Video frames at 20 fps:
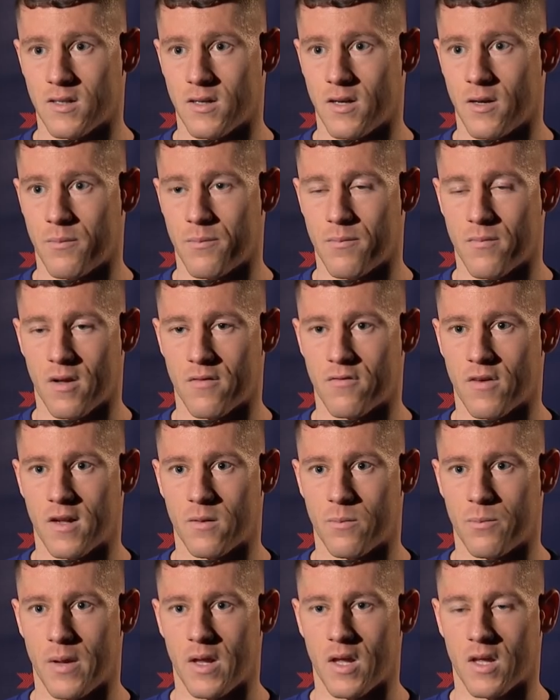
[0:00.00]
I've
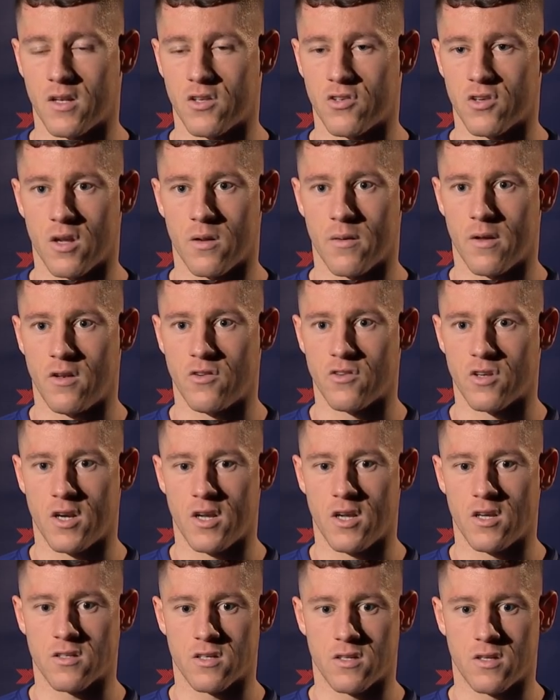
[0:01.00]
had big
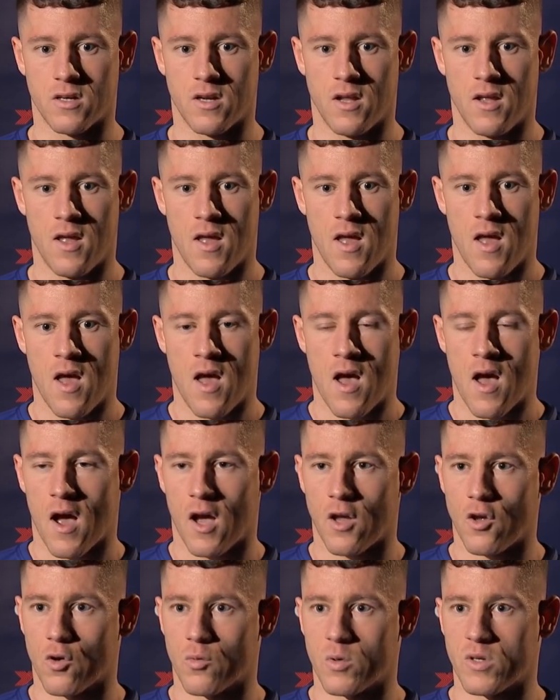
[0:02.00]
injuries and
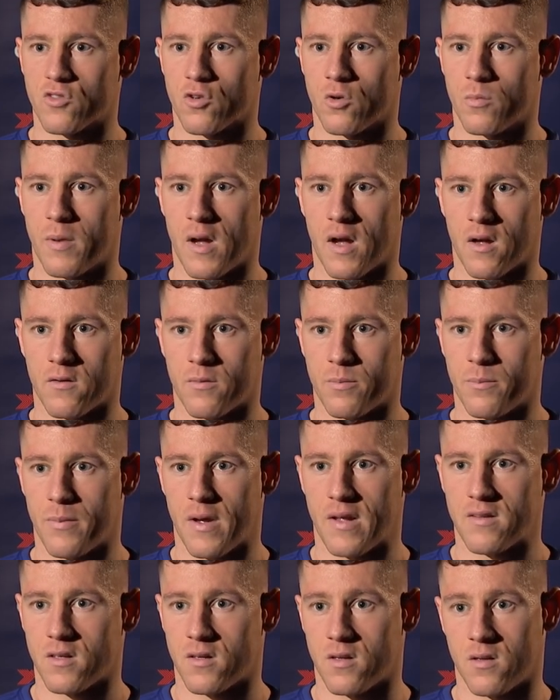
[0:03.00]
I always come back
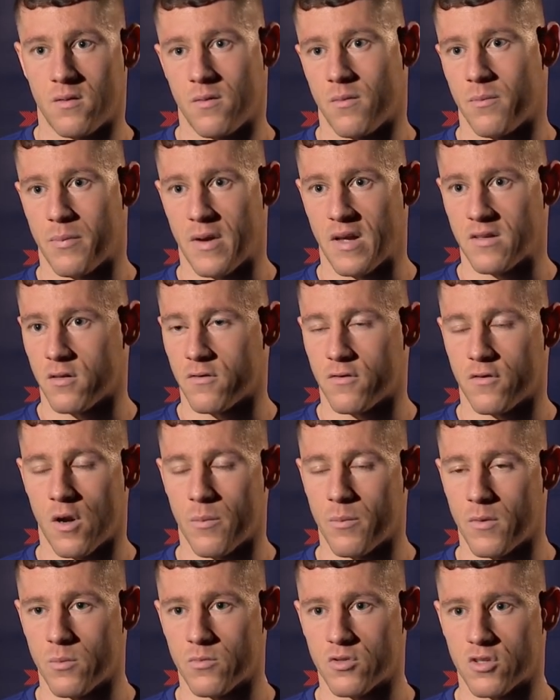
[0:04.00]
better
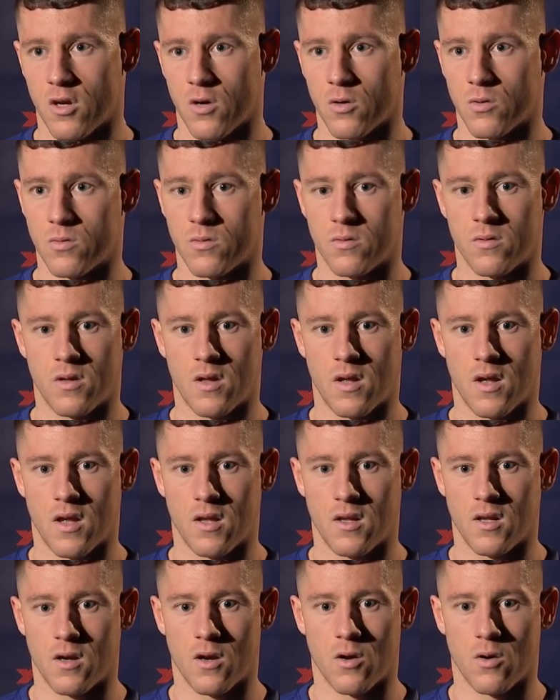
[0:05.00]
from them. So,
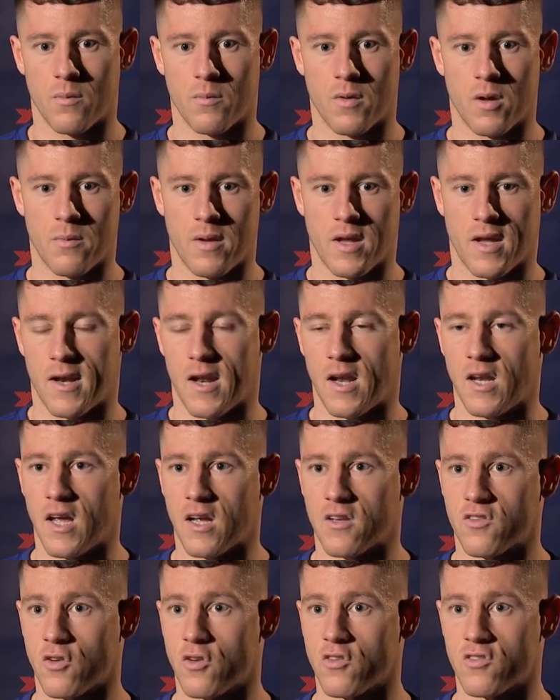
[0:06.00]
you know, I'm not making any
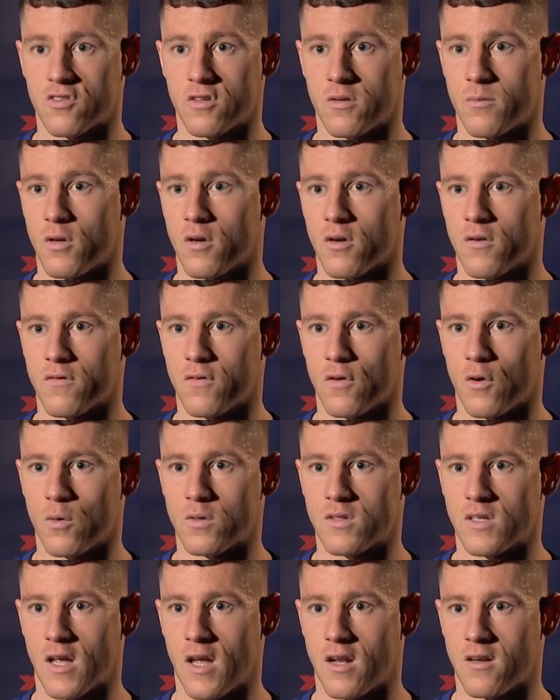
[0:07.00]
excuses. I'm looking
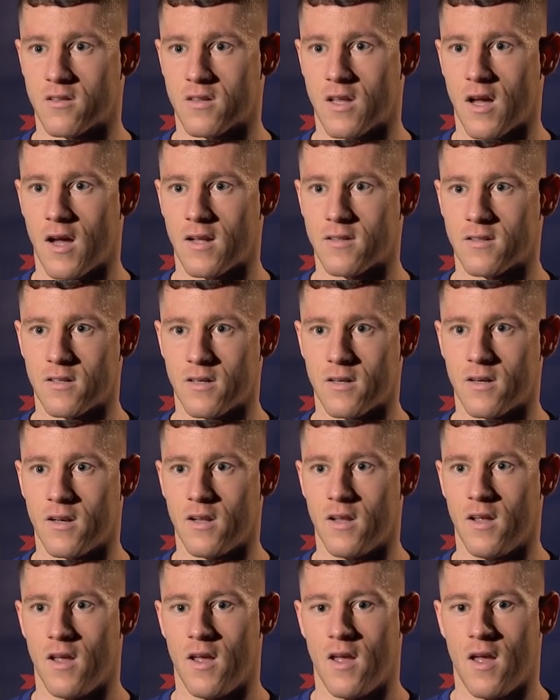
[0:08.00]
forward to getting started and
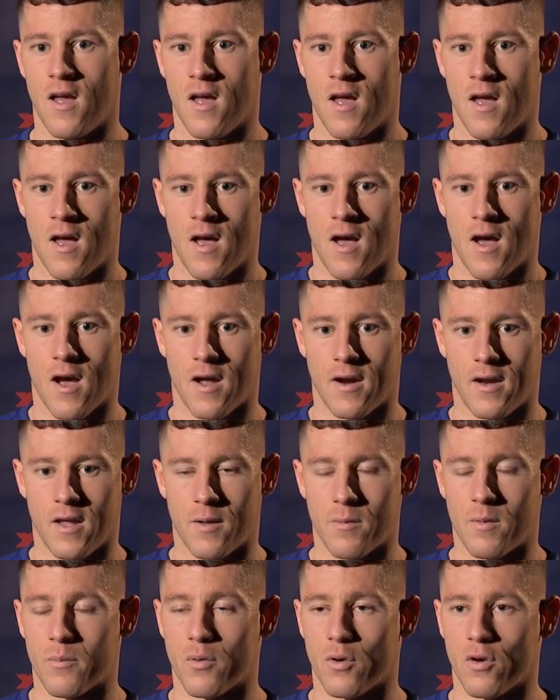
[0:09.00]

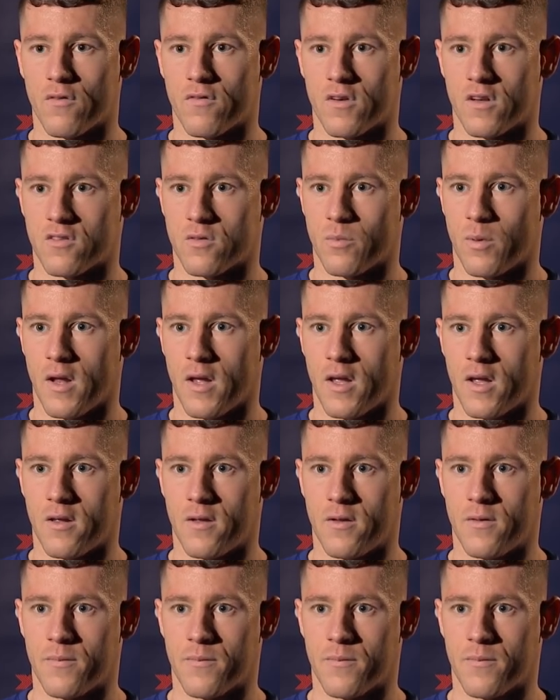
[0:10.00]
improving as a player.